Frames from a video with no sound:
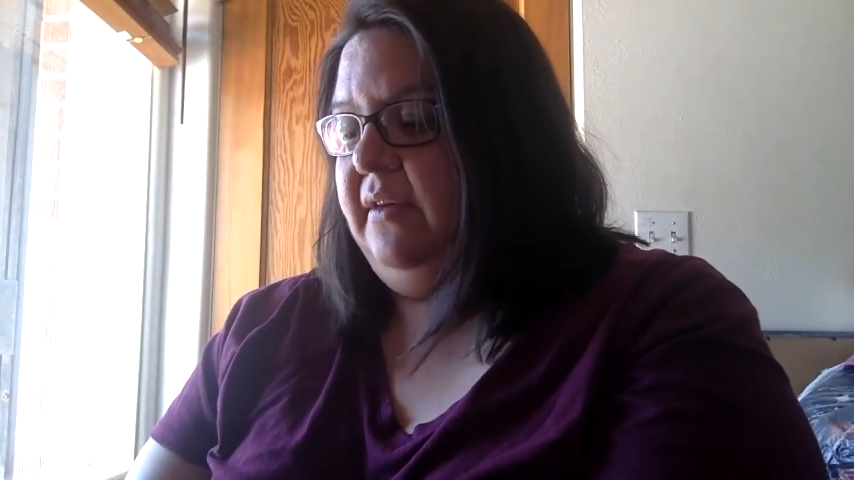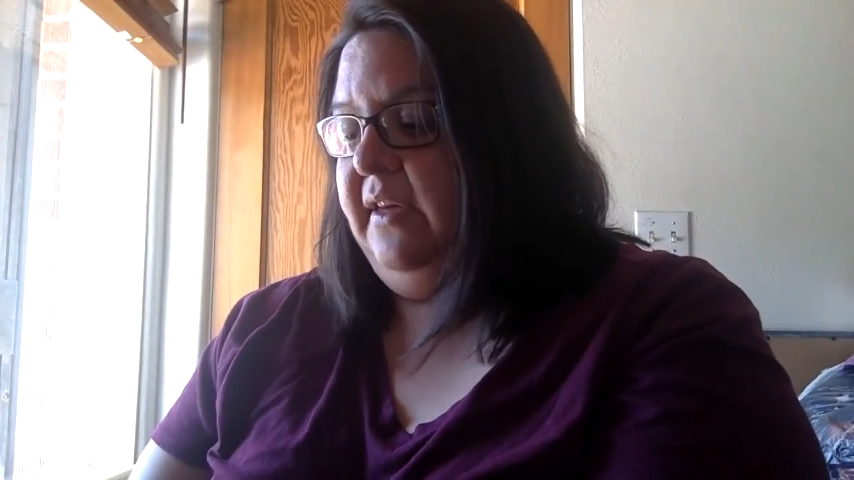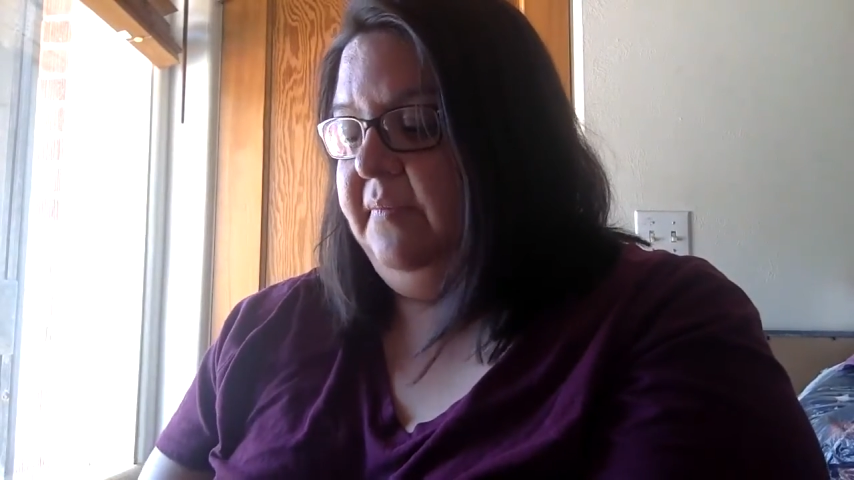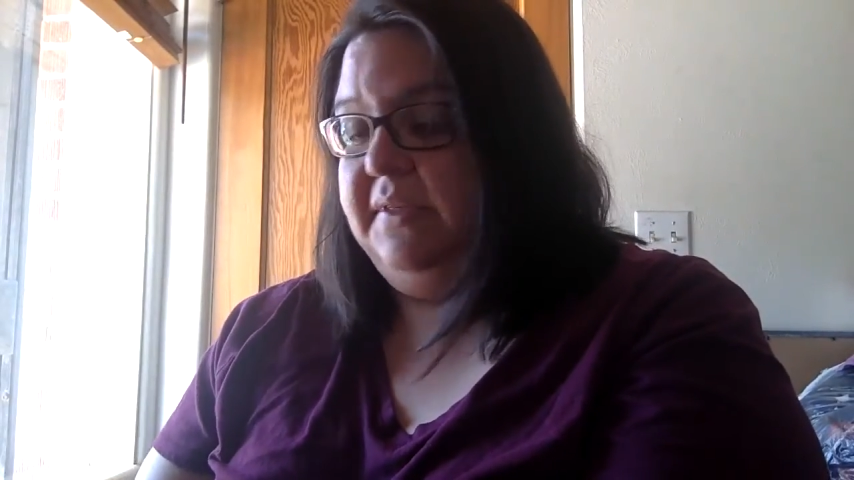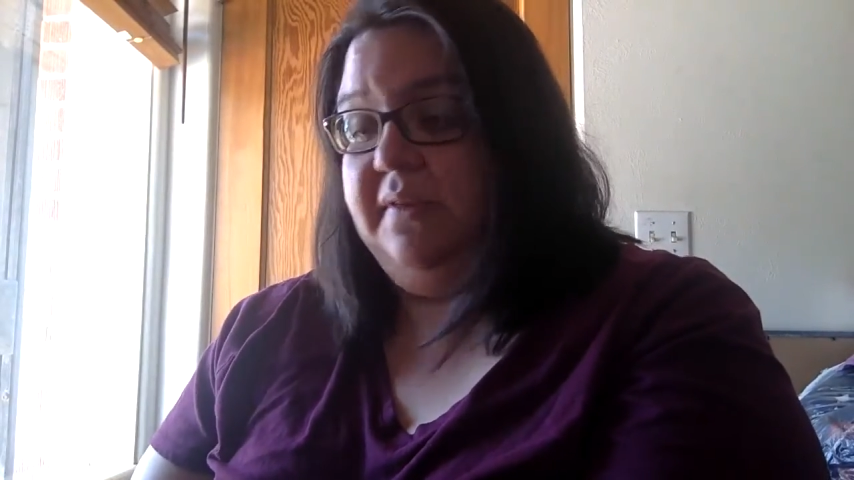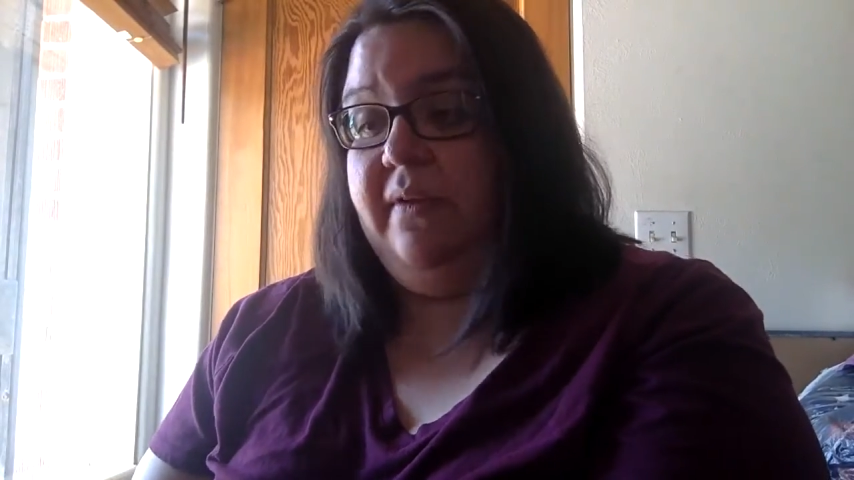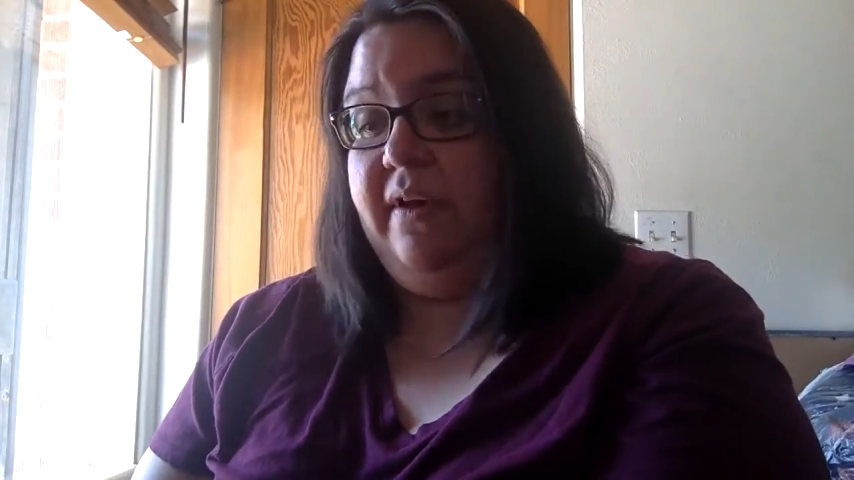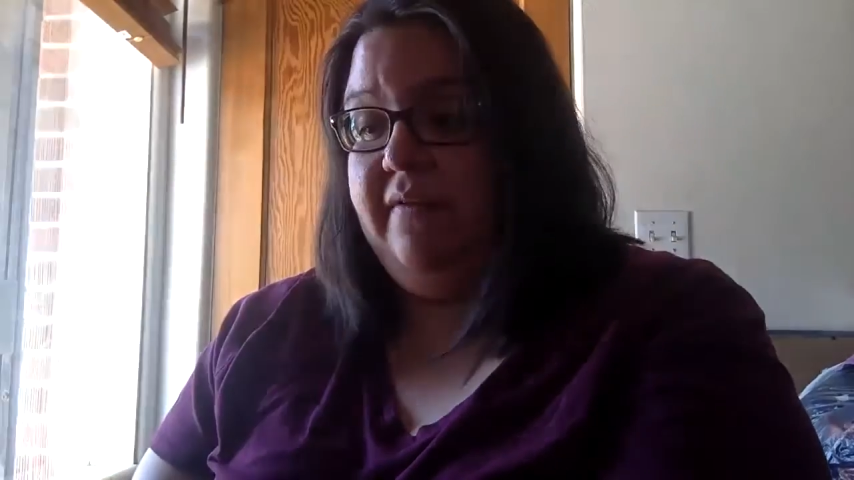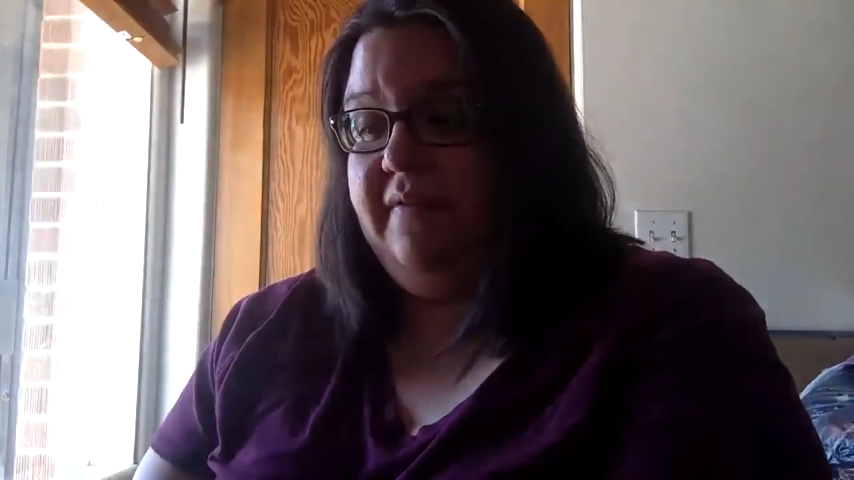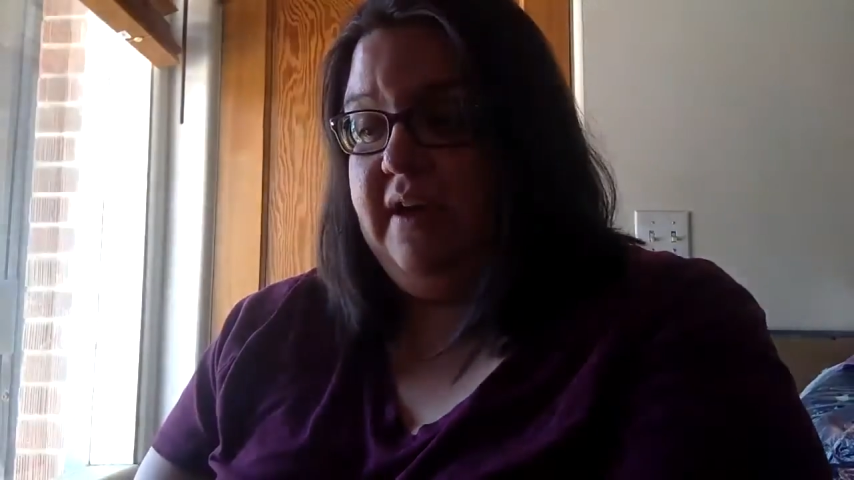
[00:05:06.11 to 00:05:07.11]
comes a
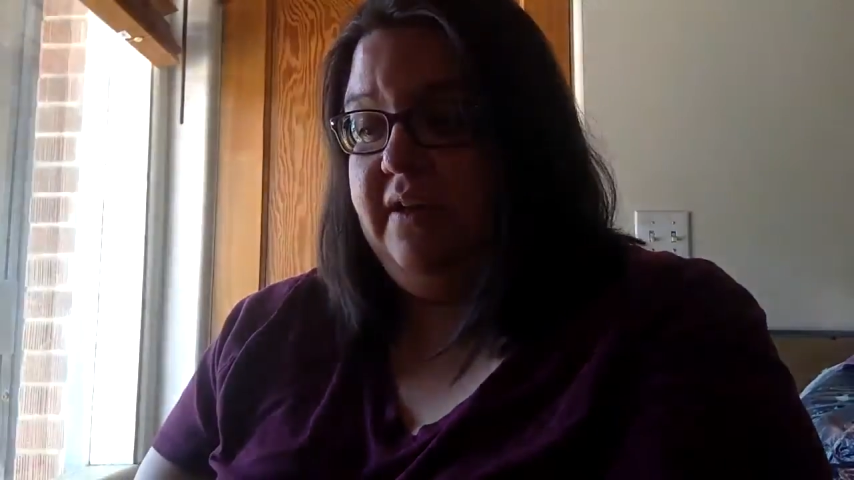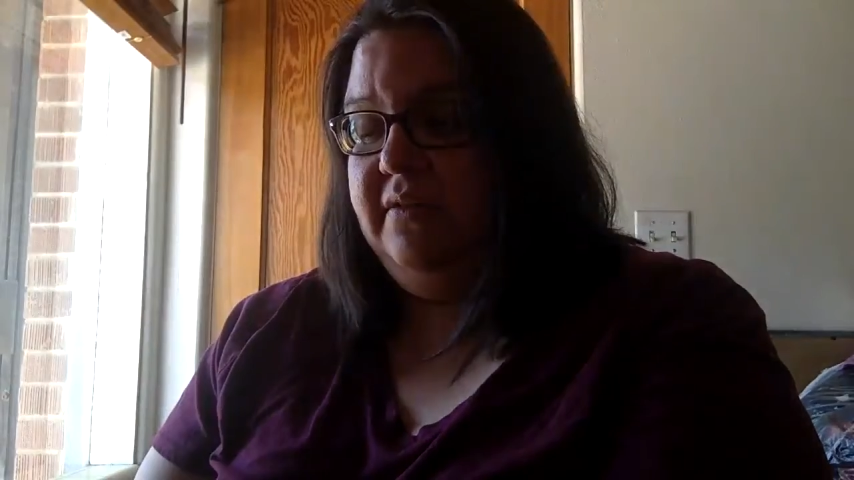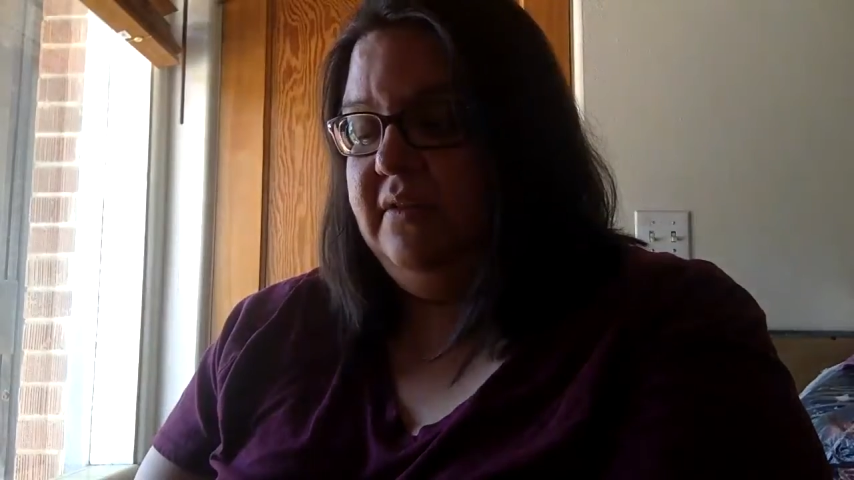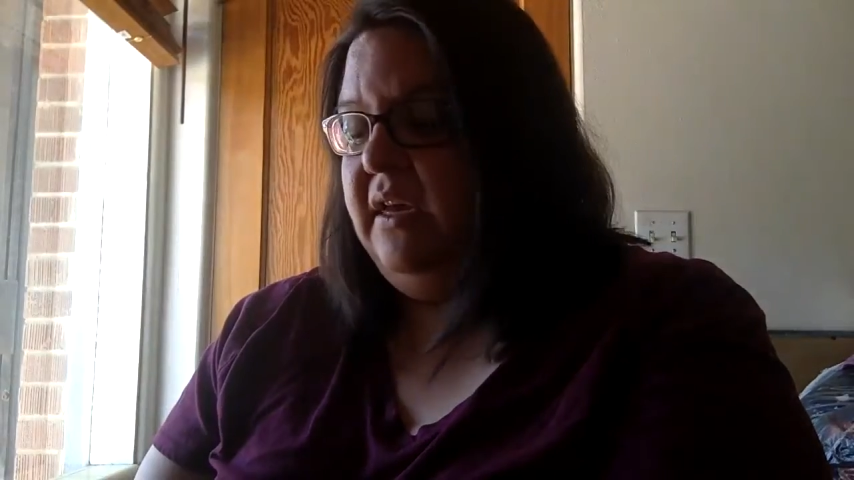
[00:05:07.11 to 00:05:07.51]
larva.